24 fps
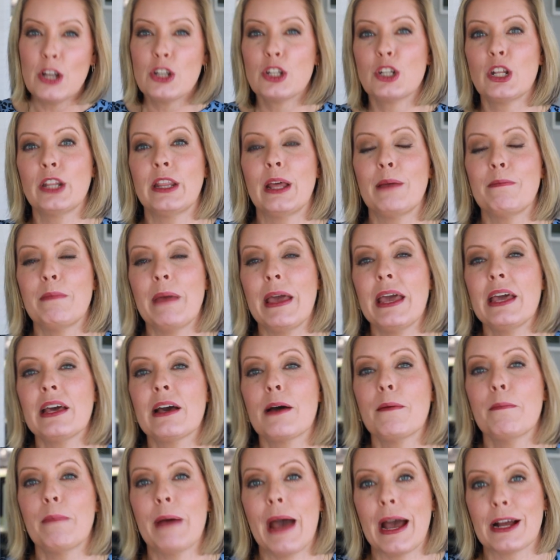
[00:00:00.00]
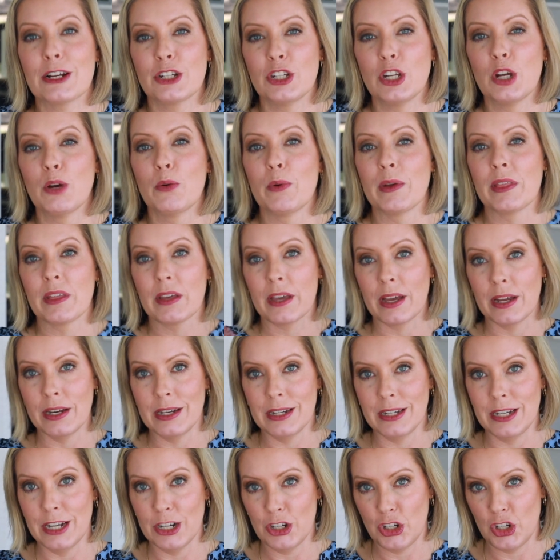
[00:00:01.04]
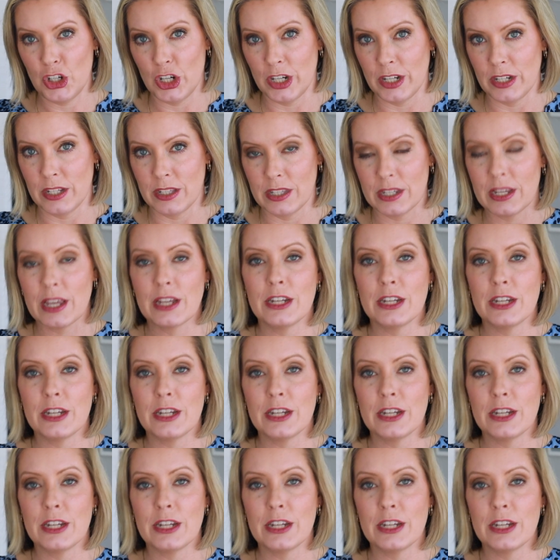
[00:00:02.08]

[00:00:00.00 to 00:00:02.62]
So they may come back to you with conditions.